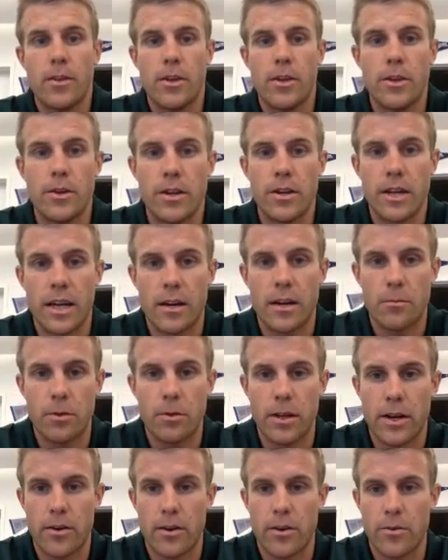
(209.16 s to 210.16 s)
kind of
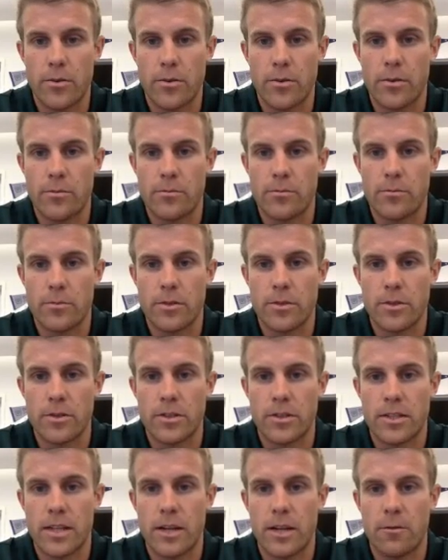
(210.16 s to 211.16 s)
play around with them
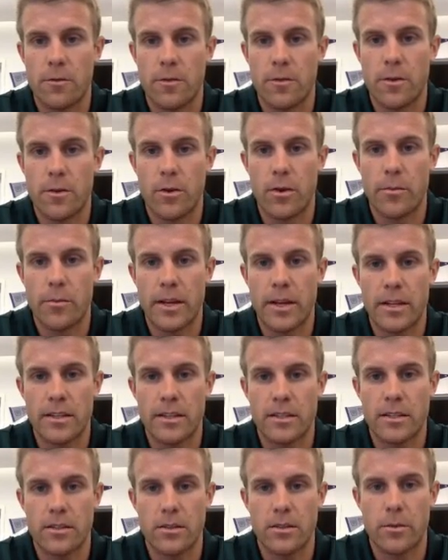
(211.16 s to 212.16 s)
yourself. If you want to make
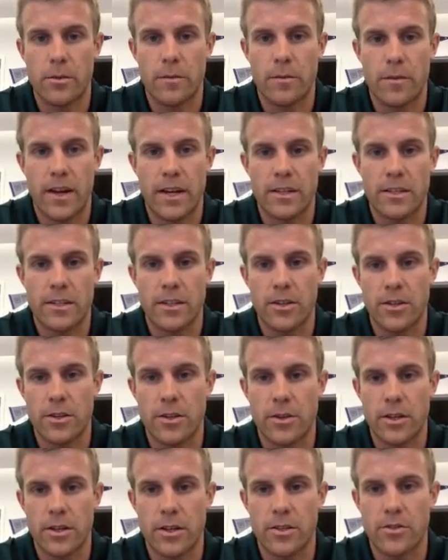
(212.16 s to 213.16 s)
this a little bit fancier,
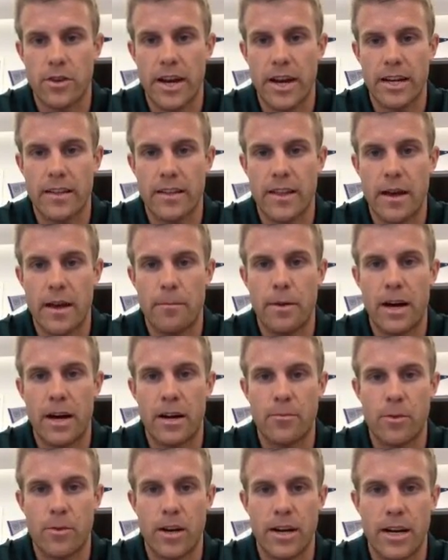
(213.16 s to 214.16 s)
you can drag in that
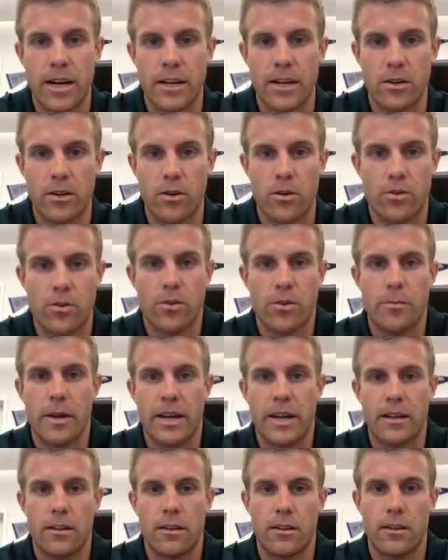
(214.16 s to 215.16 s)
bottom right hand corner and
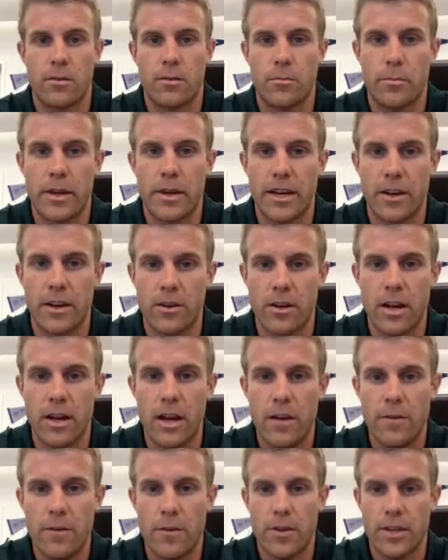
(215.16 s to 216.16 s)
make it a little bigger.
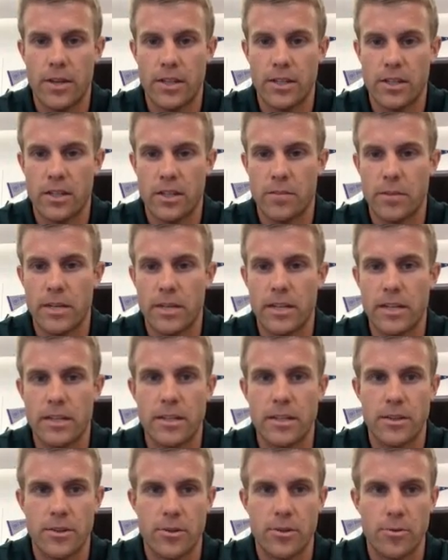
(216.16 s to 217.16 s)
If you think it's going to be
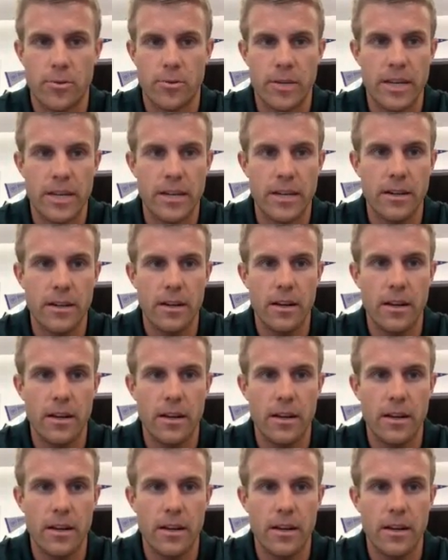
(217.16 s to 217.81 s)
easier to read,